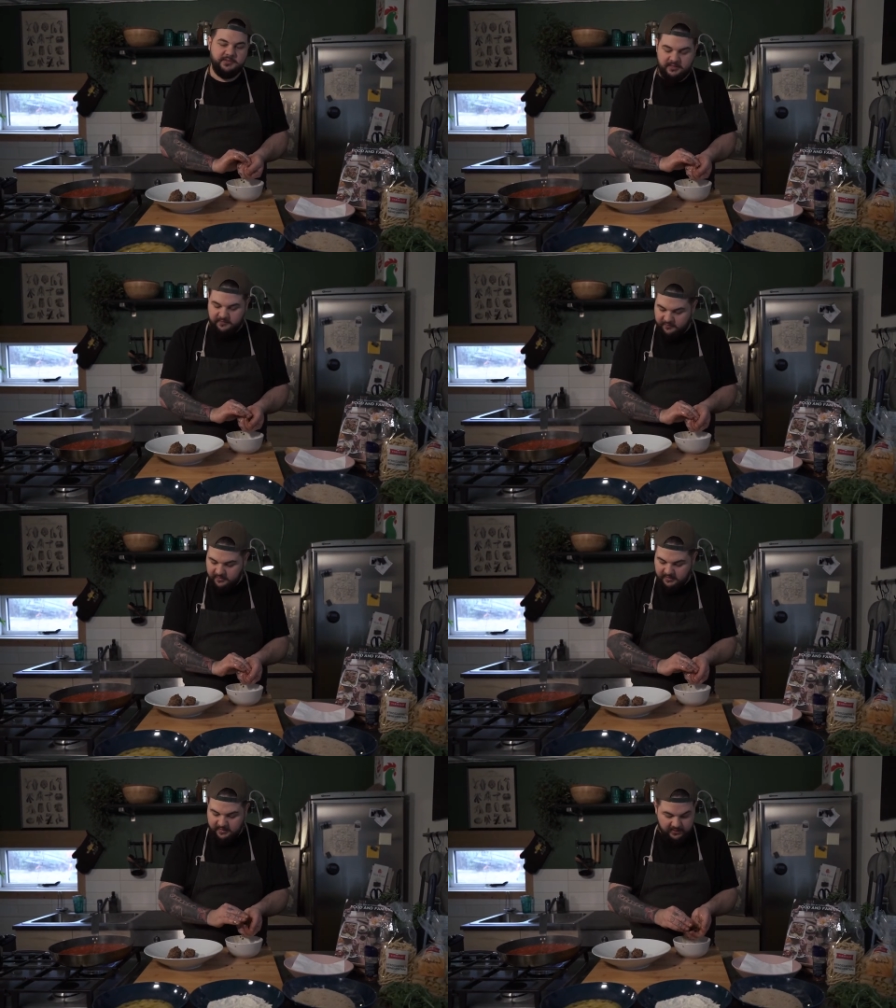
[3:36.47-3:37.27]
and
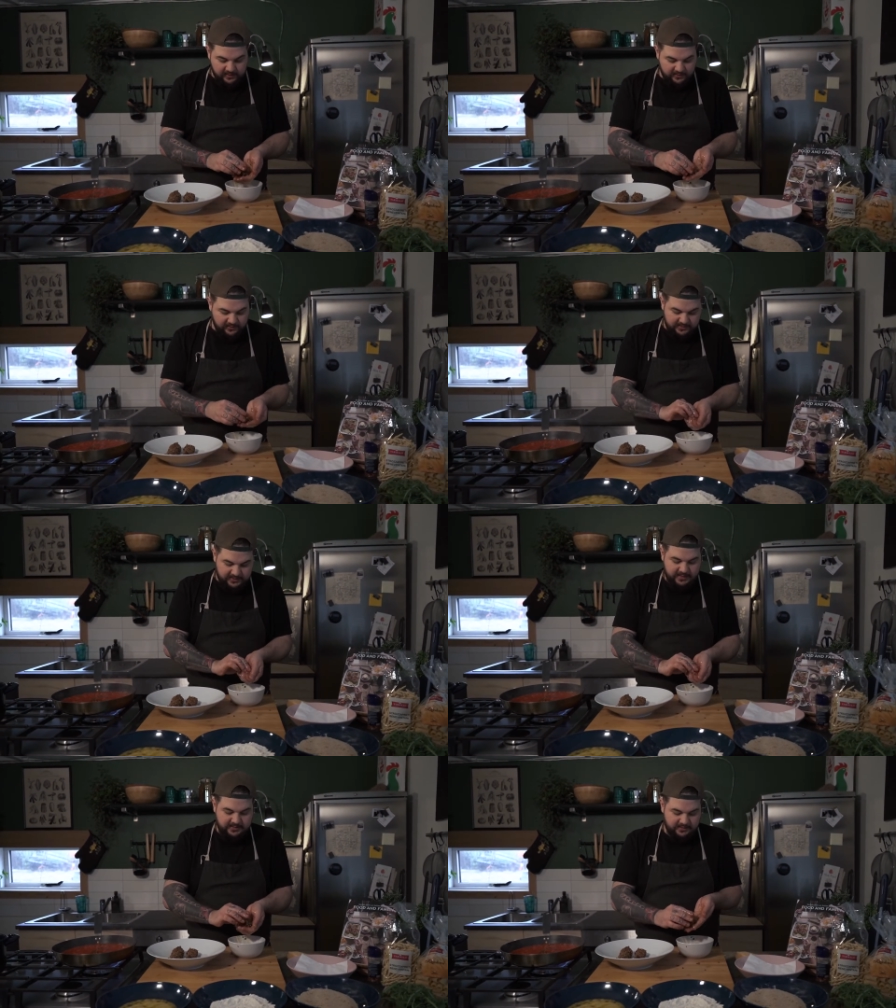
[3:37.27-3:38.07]
different
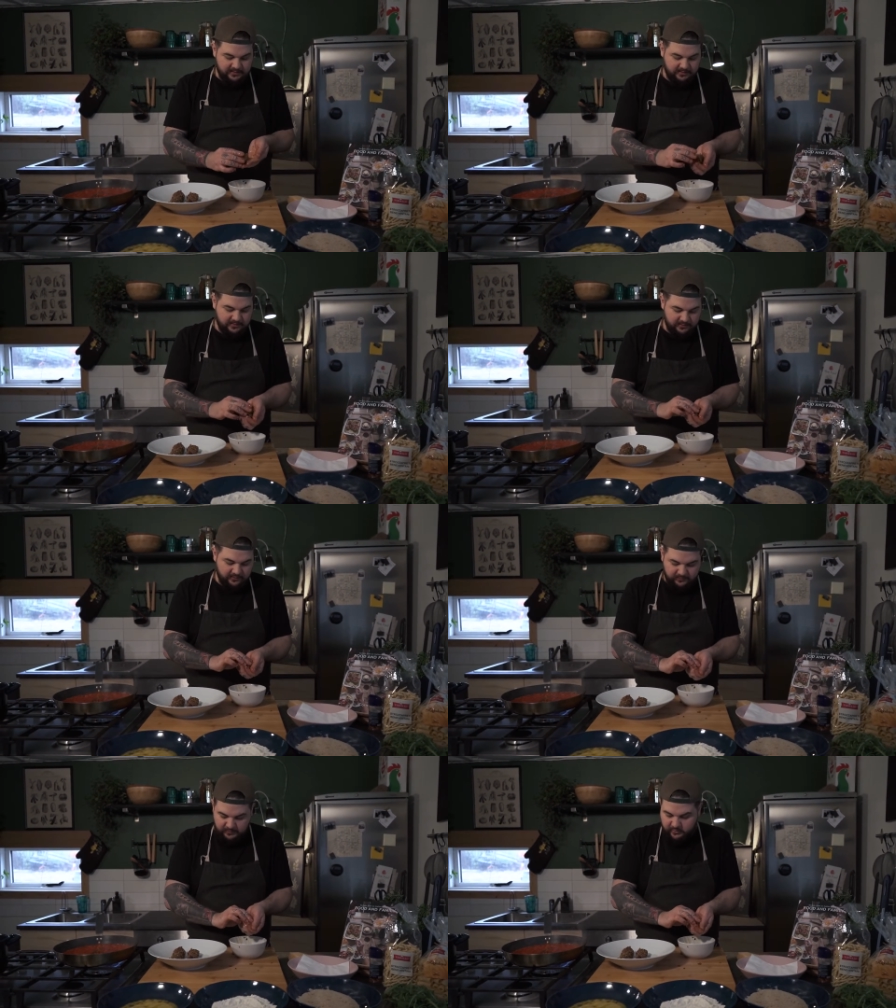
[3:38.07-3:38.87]
size
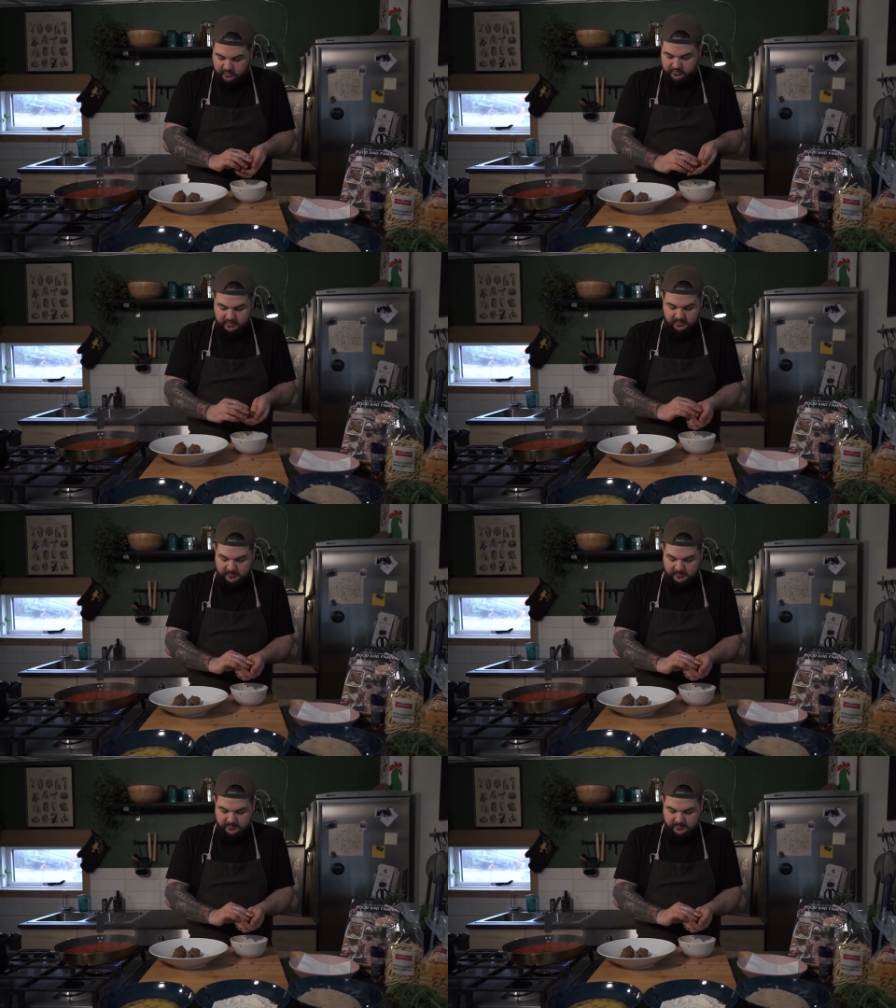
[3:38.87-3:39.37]
of the balls.